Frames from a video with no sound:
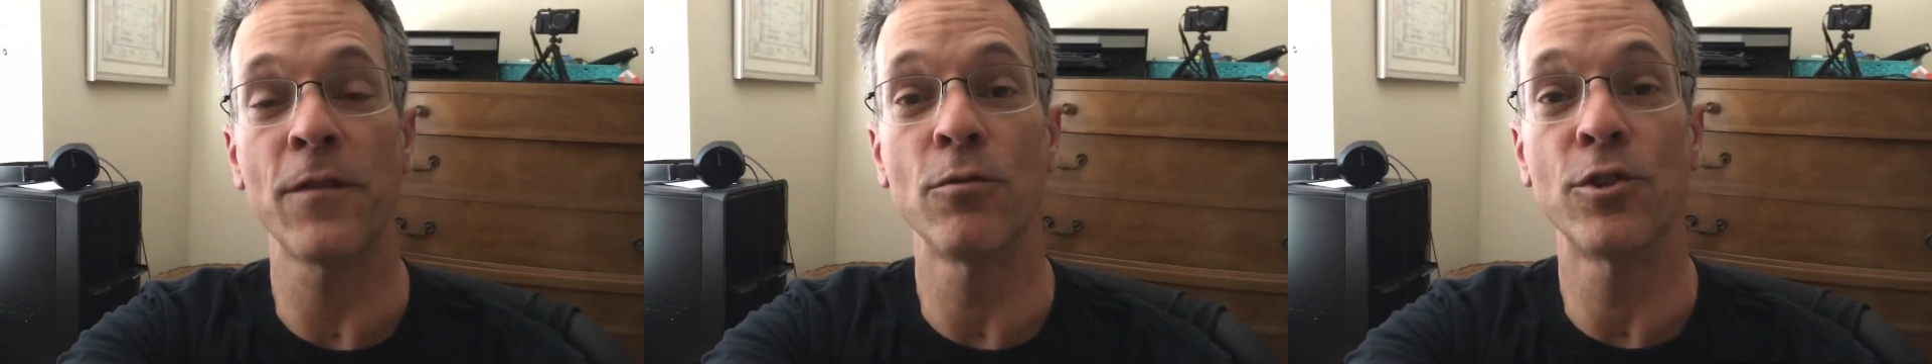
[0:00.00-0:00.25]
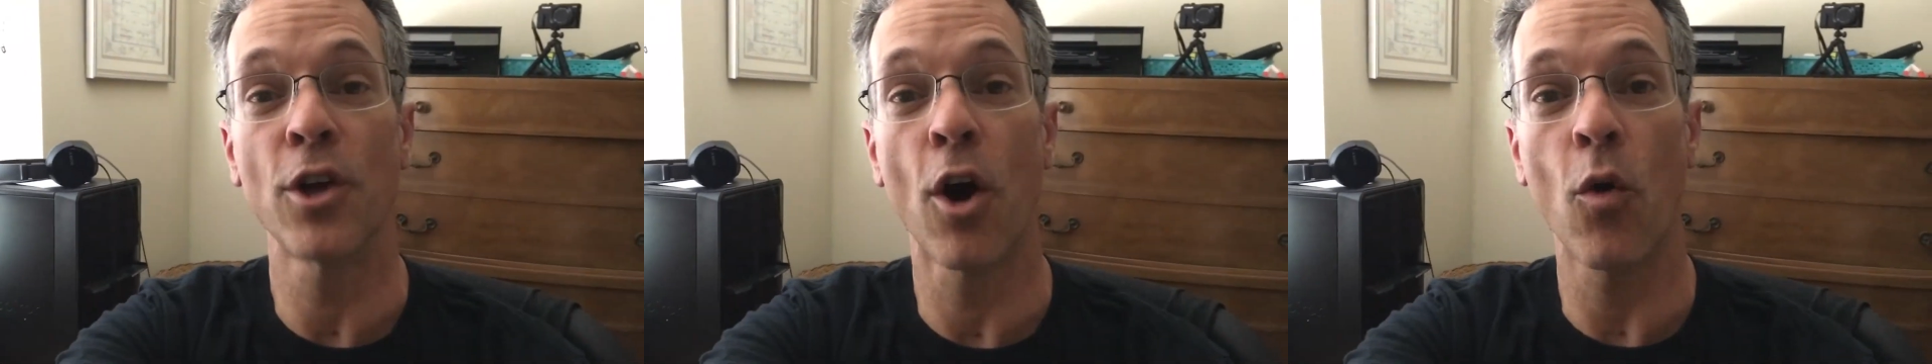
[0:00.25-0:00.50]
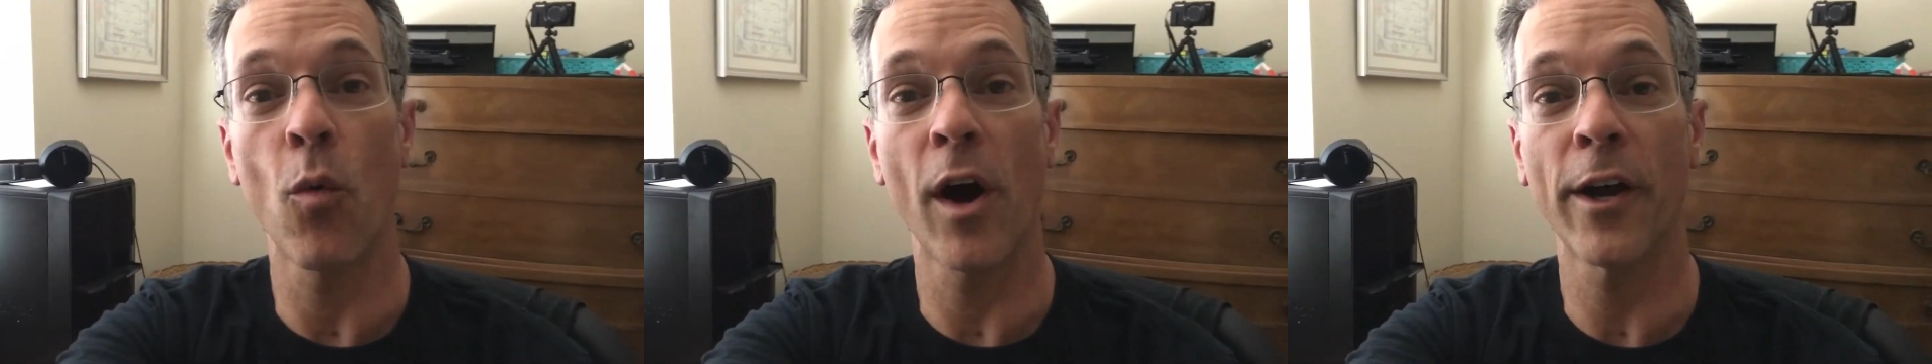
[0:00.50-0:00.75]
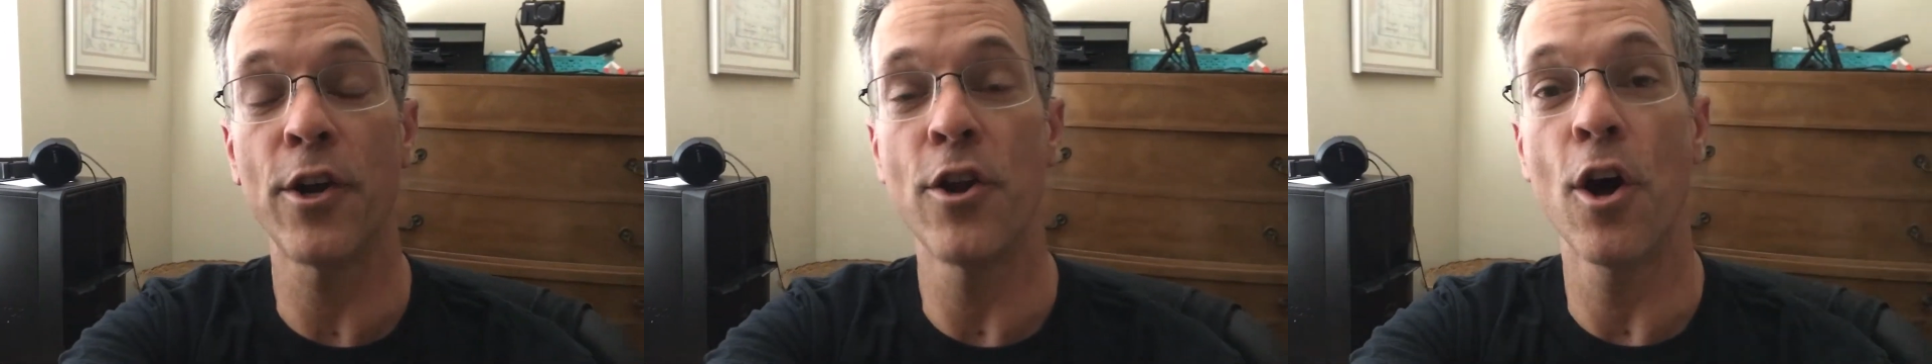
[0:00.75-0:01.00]
don't
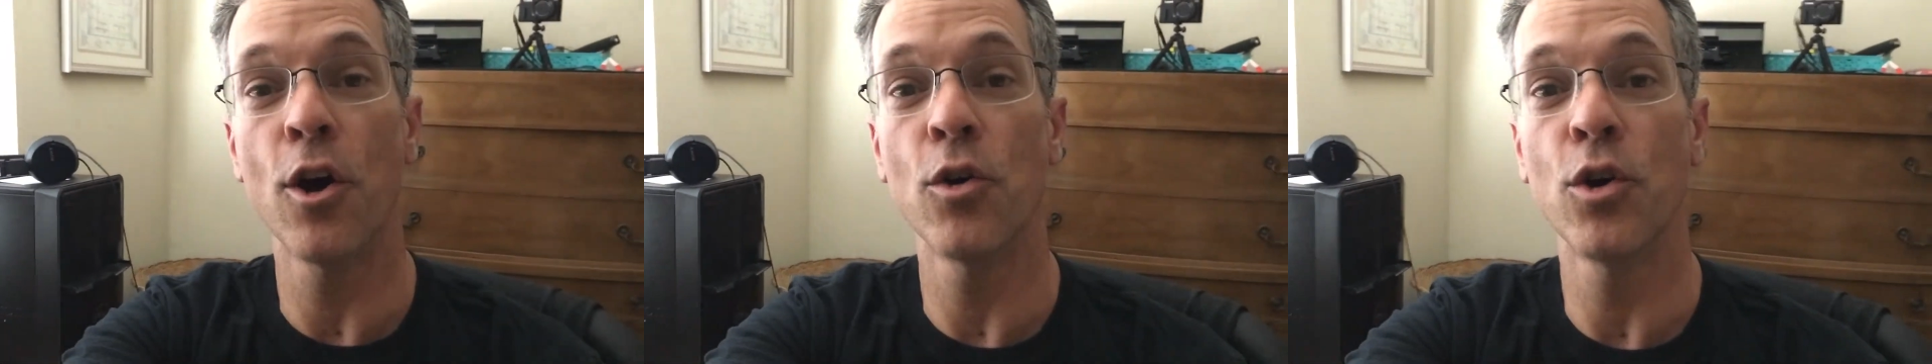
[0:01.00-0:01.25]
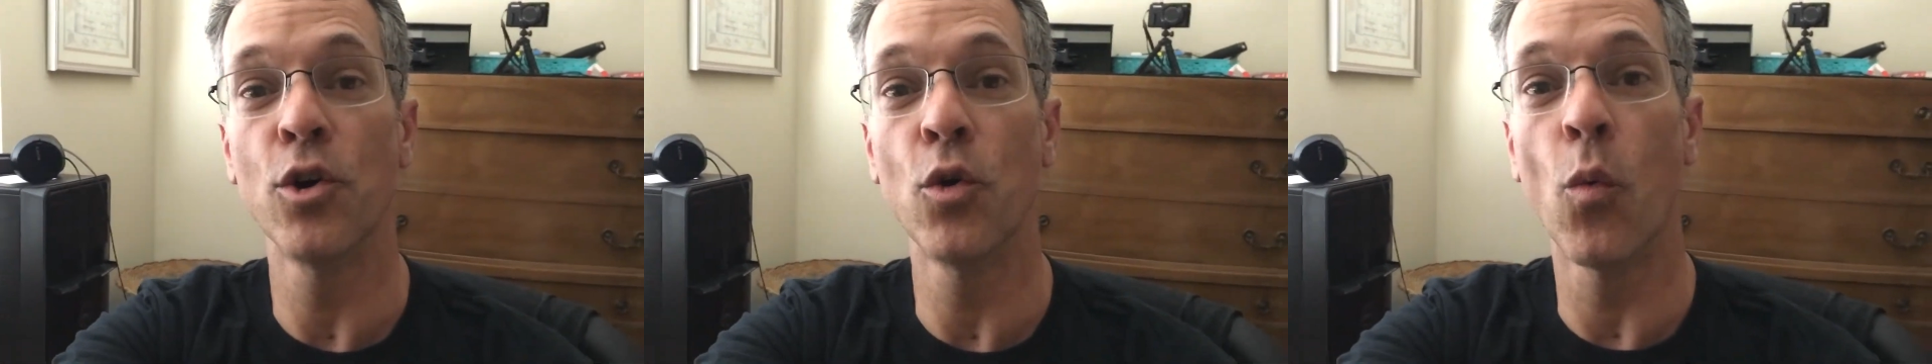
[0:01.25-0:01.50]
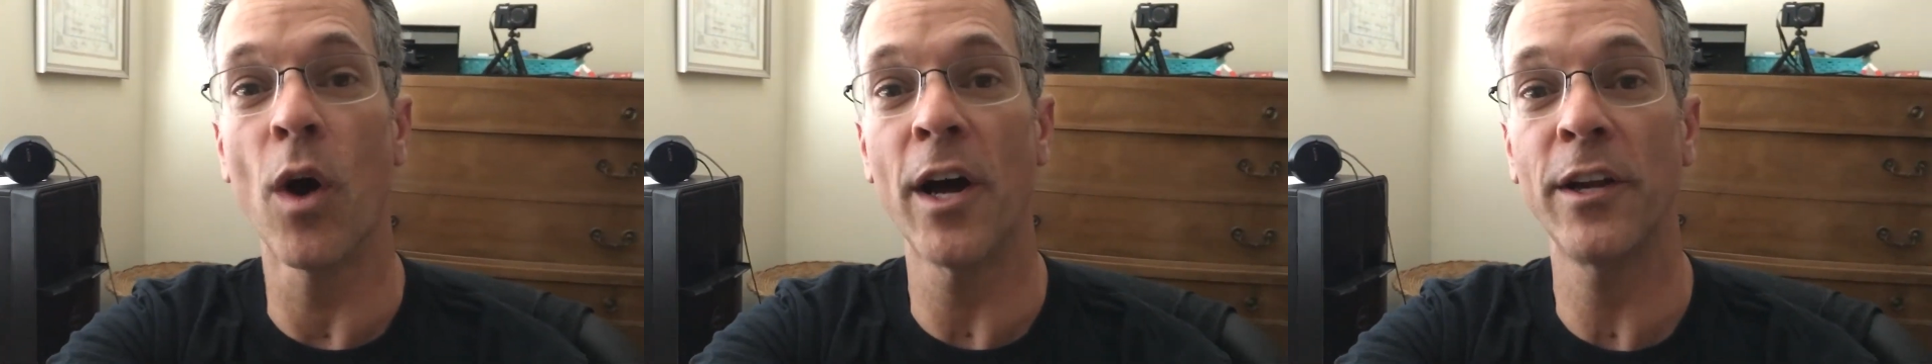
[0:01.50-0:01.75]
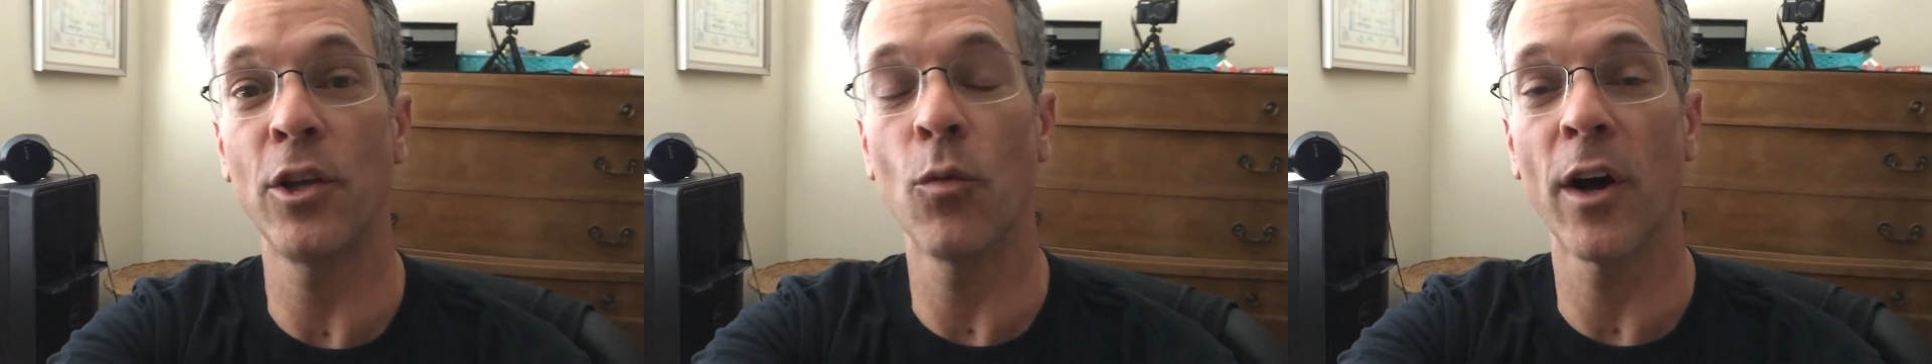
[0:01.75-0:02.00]
want to know who
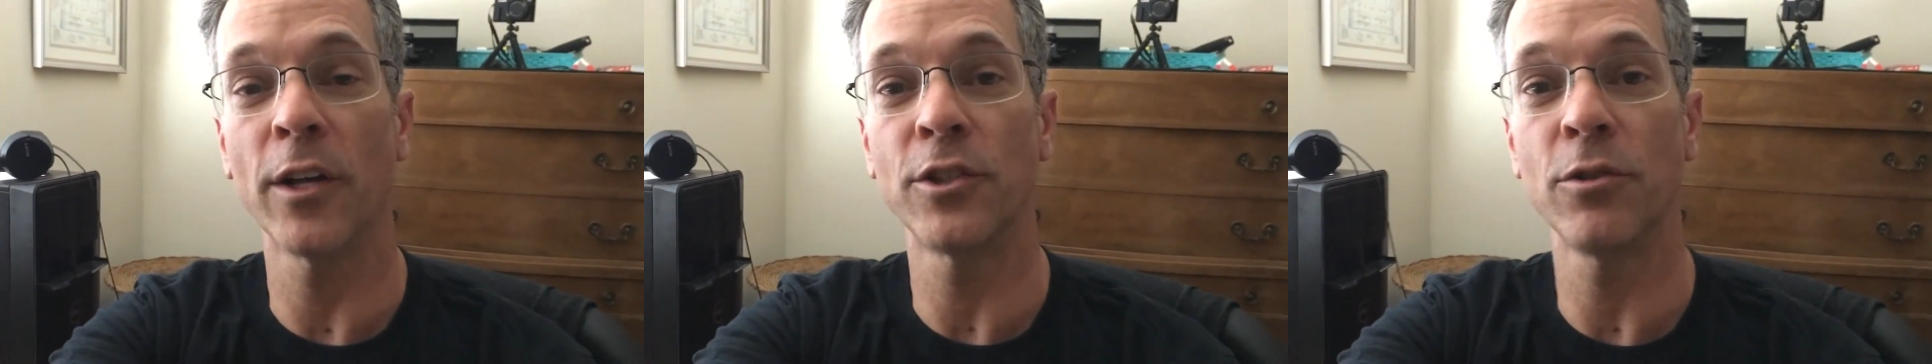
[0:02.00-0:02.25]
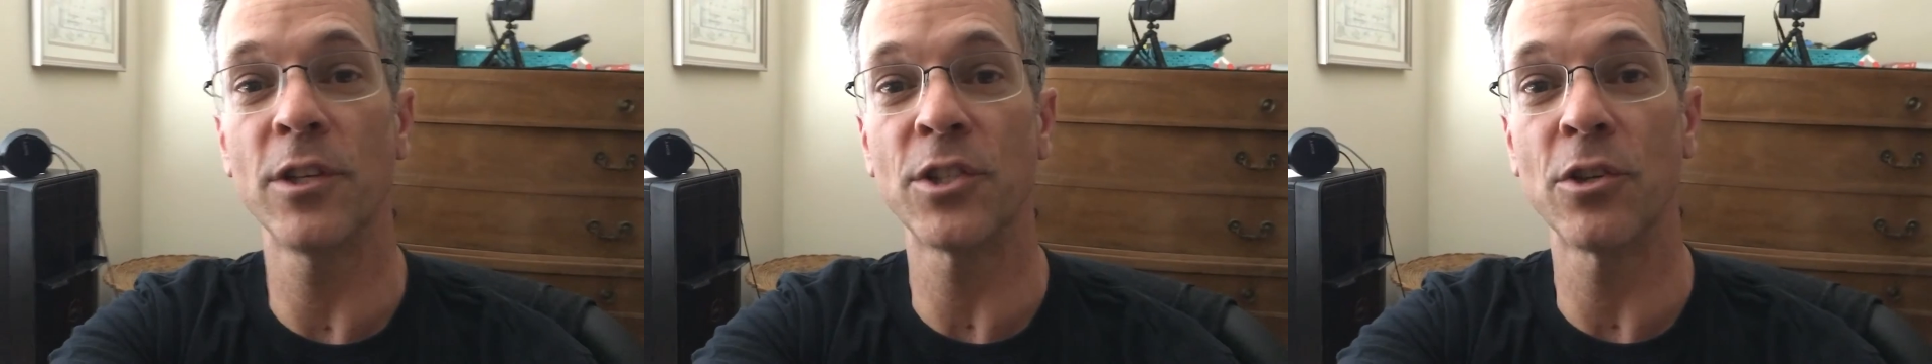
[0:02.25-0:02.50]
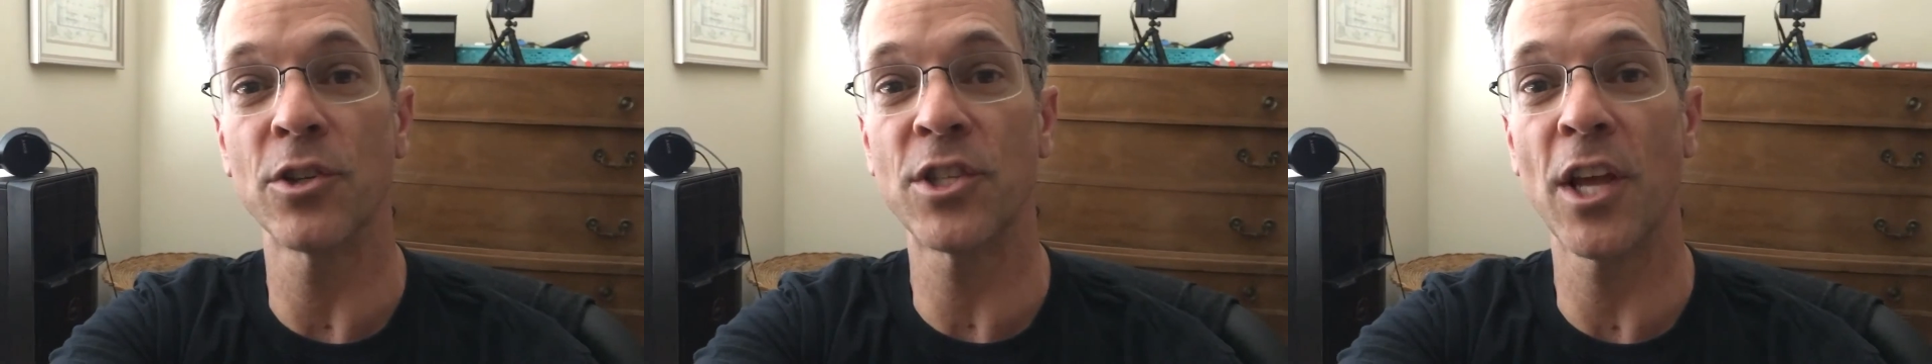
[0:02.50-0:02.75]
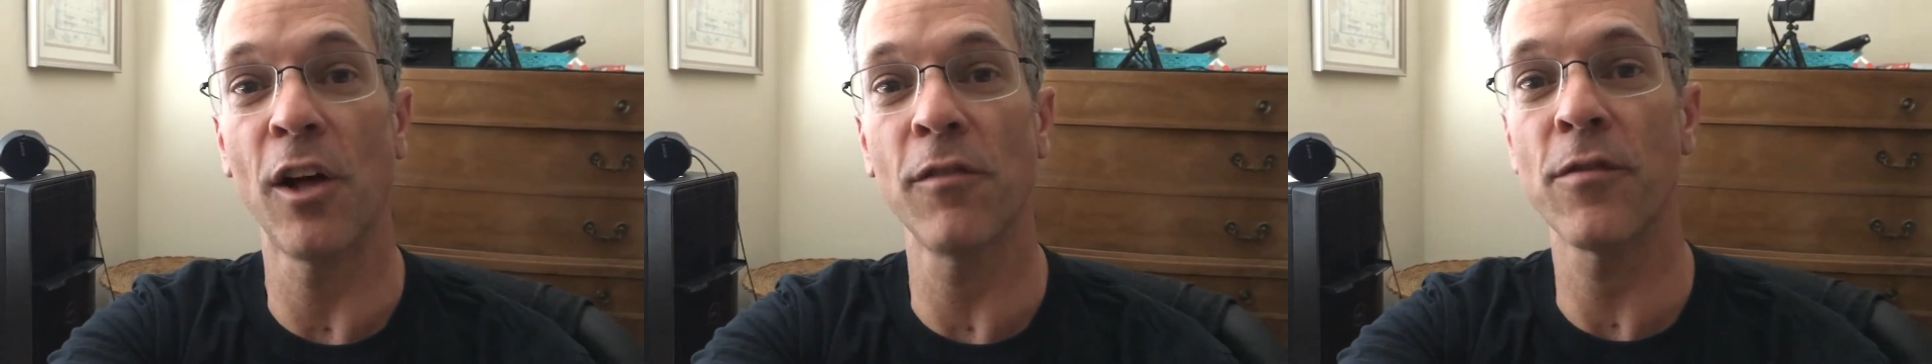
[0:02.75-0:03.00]
won, you want to do this
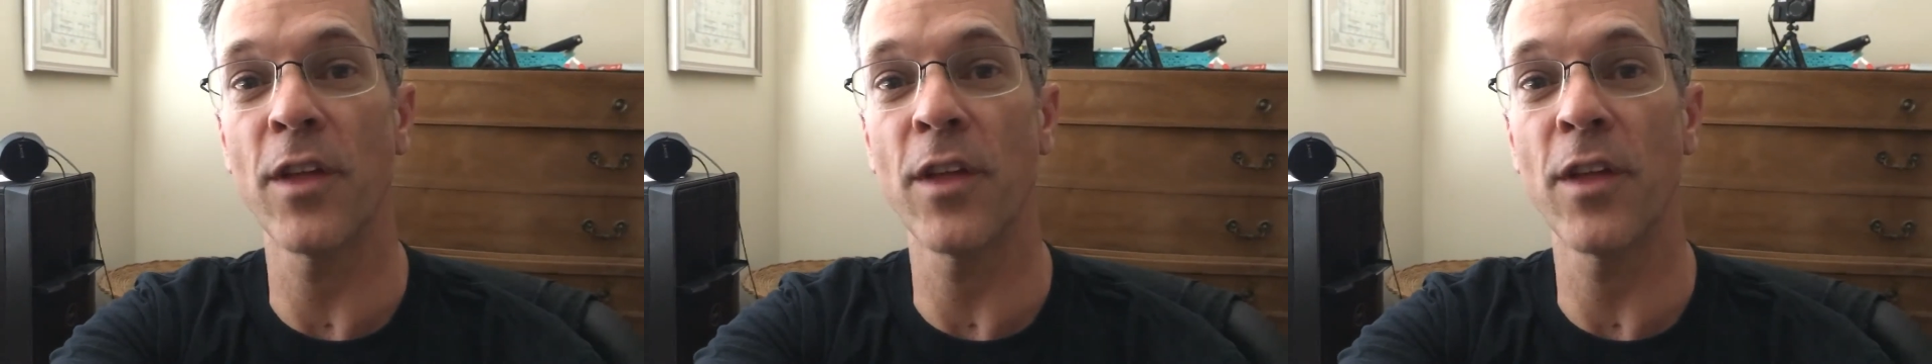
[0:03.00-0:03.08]
yourself,